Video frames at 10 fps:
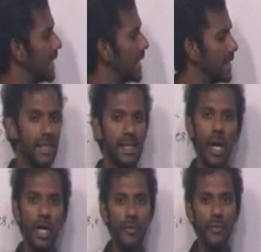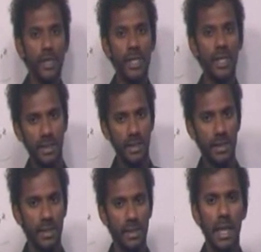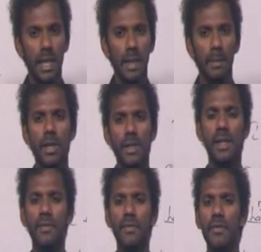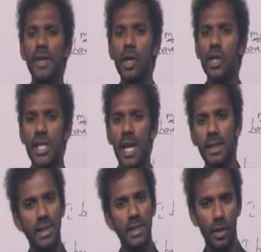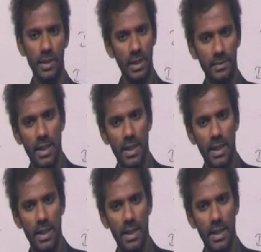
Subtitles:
It is not future tense because will or shall is not there.